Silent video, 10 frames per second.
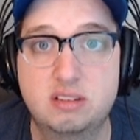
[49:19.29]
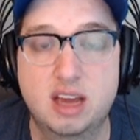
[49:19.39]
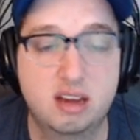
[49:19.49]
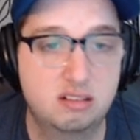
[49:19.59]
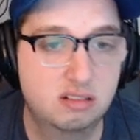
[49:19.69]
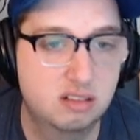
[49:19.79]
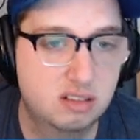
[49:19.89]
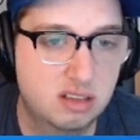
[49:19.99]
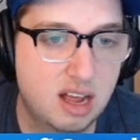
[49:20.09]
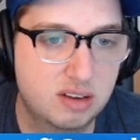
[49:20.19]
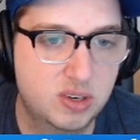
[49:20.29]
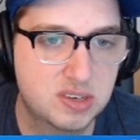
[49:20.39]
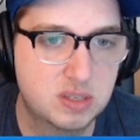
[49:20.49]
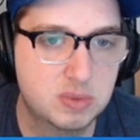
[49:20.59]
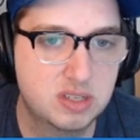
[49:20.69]
gang. A lot of
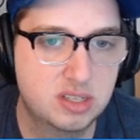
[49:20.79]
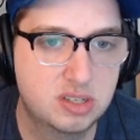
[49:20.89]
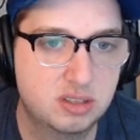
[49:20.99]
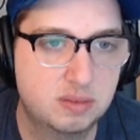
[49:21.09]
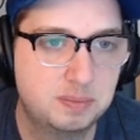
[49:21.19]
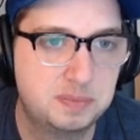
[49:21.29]
customization.